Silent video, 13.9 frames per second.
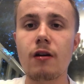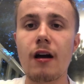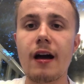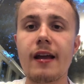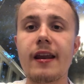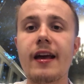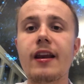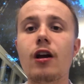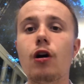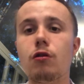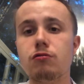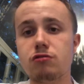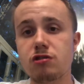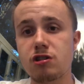and then
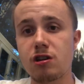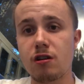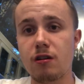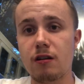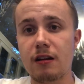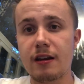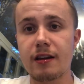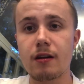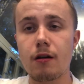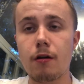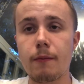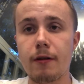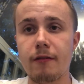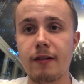on to
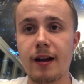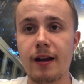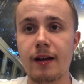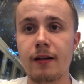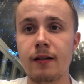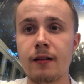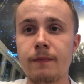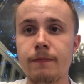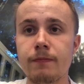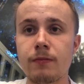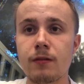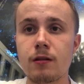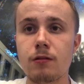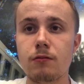Ligomere.
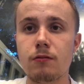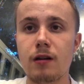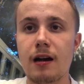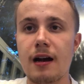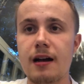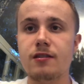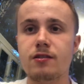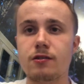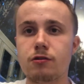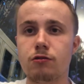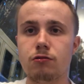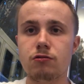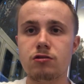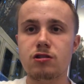And of
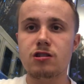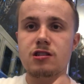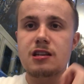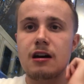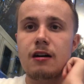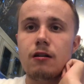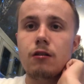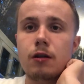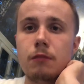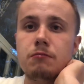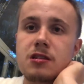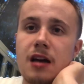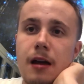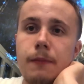course, the
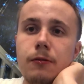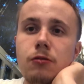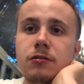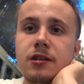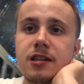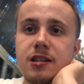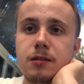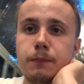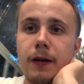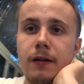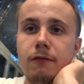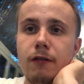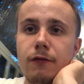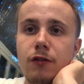timetable is
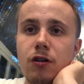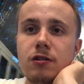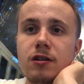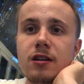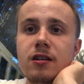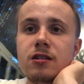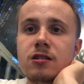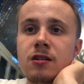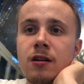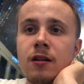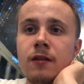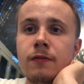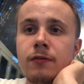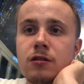being revised
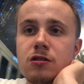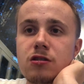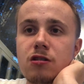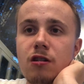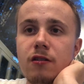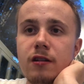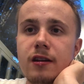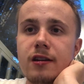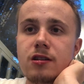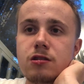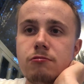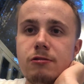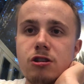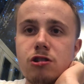slightly
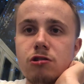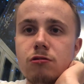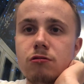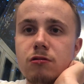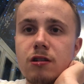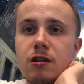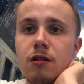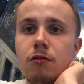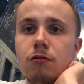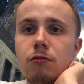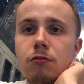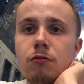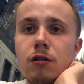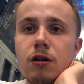to ensure that
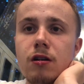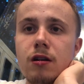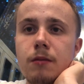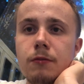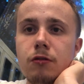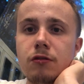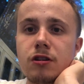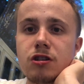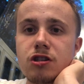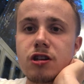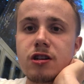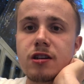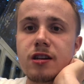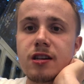all early morning
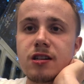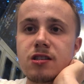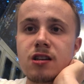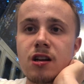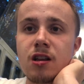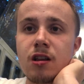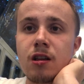journeys